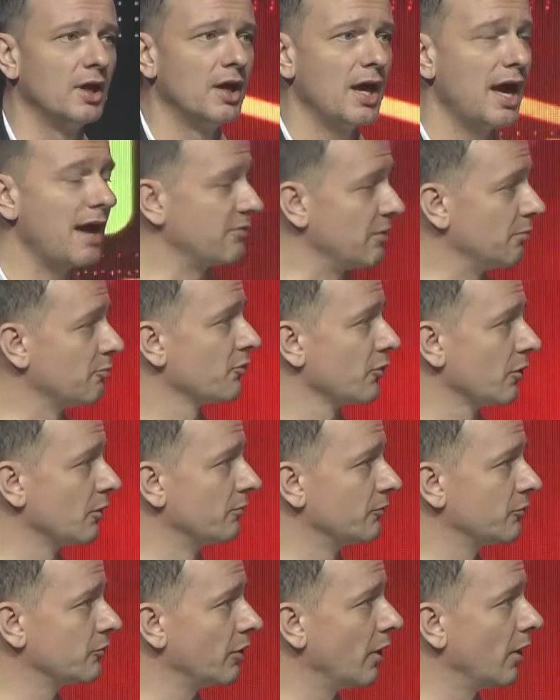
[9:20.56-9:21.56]
have
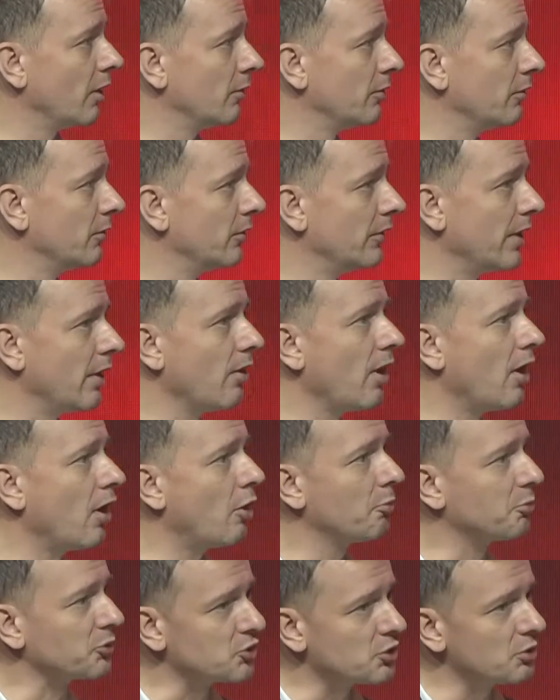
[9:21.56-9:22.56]
improved. So there are
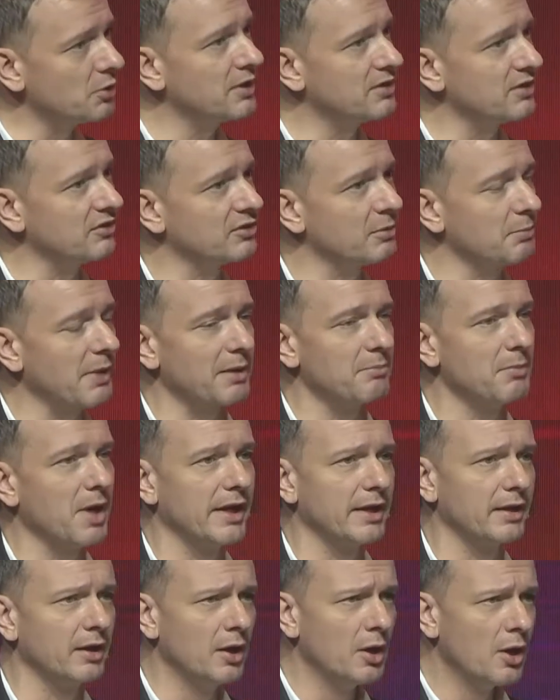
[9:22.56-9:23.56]
opportunities to make
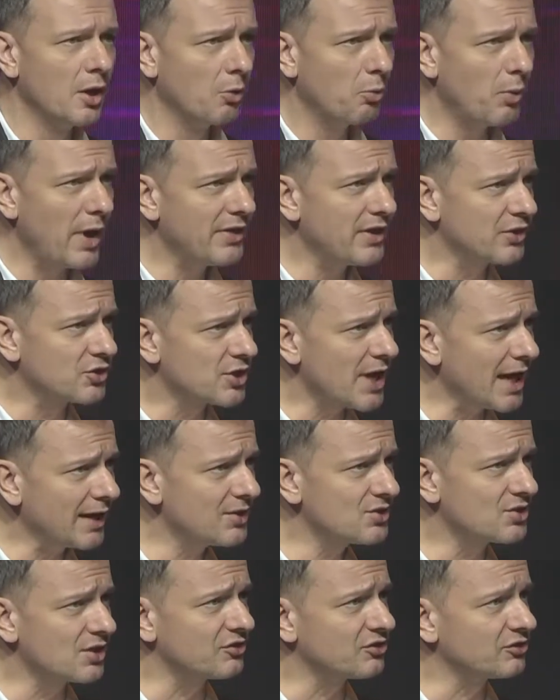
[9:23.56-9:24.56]
money. Where there's
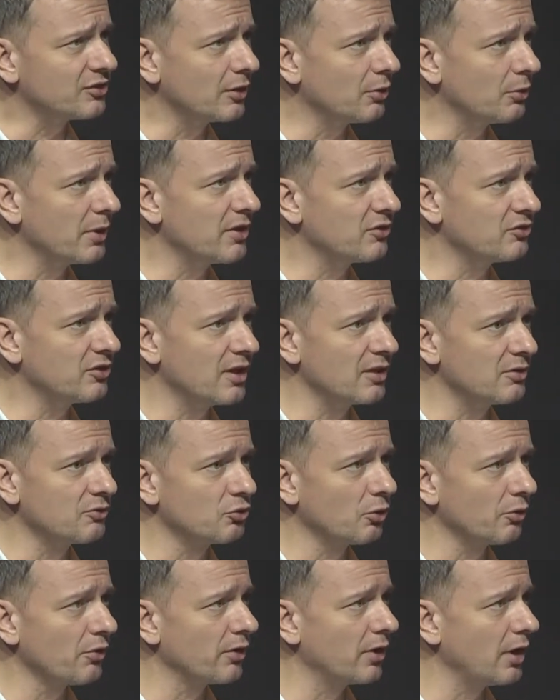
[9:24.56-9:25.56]
challenges still is in
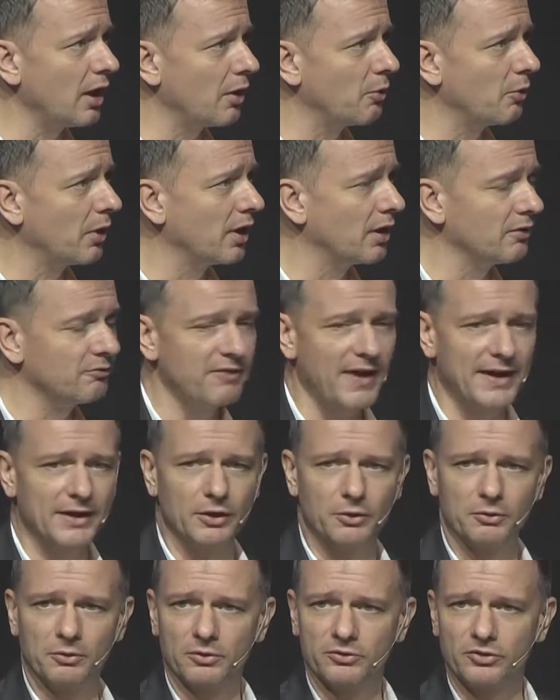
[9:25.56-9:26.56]
sort of the lower
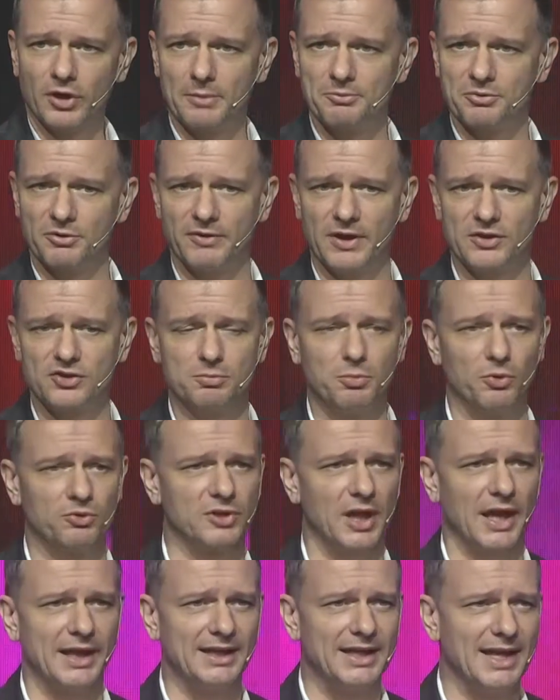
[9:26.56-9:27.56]
value types of
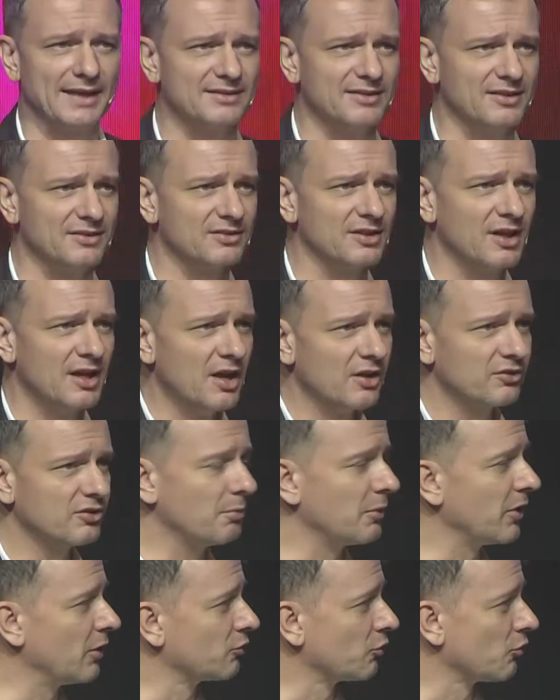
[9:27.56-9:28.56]
vegetables like lettuce,
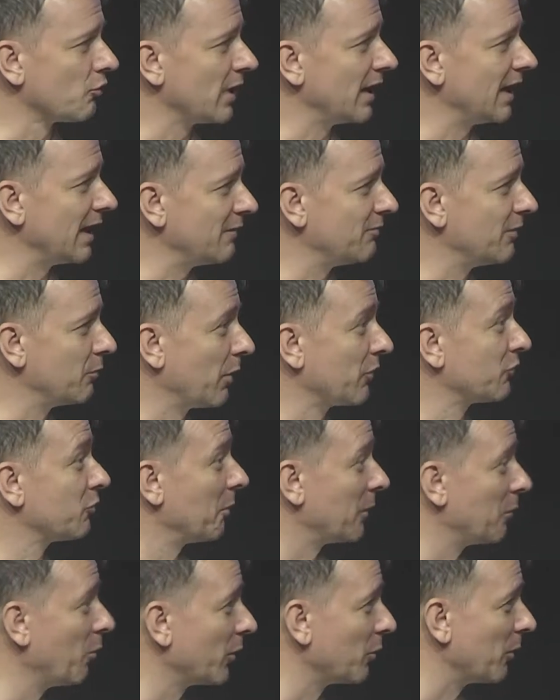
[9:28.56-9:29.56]
some of those green leafy ones that
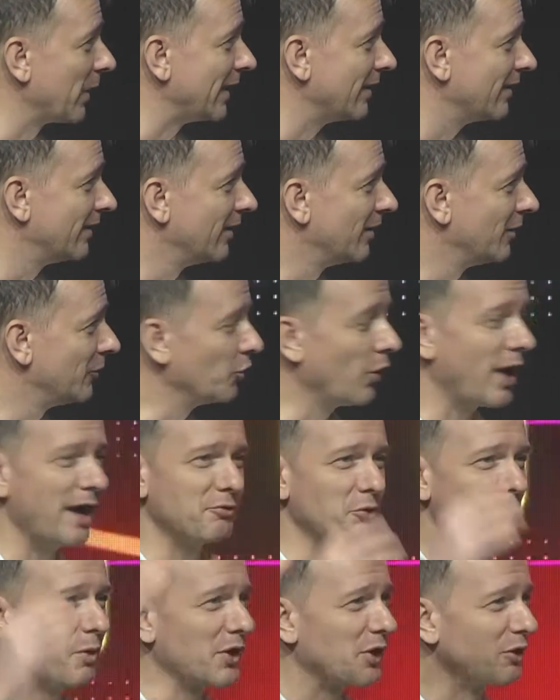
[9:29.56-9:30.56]
we want to eat. Not
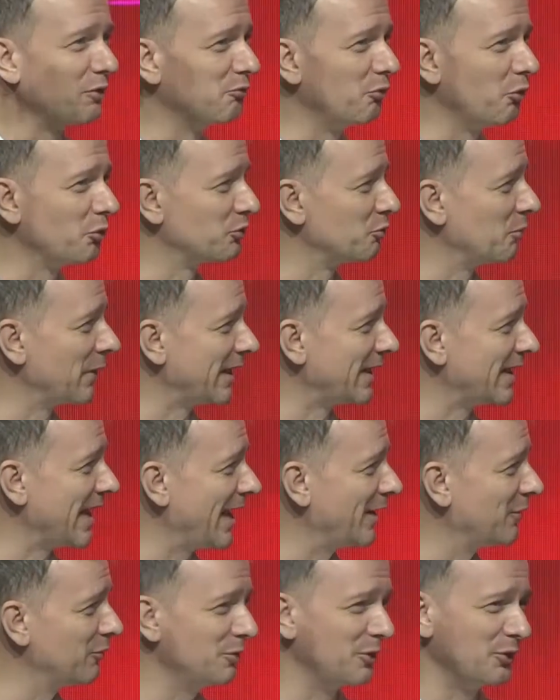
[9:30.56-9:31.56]
everyone can afford to eat
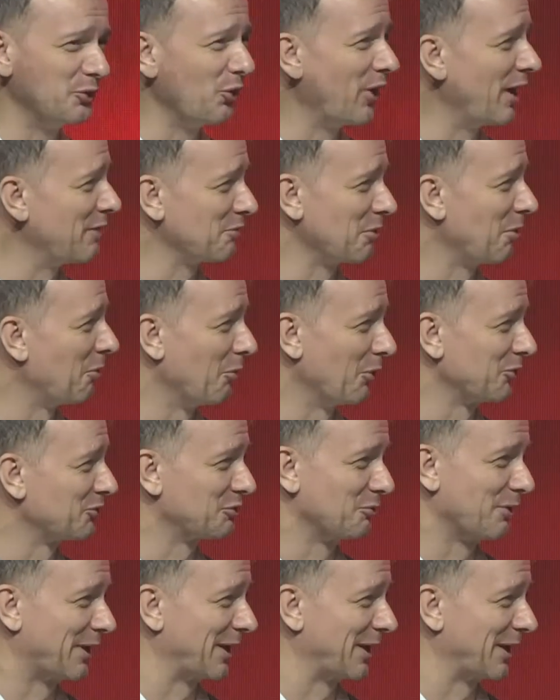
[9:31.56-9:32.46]
kale, and not everyone wants to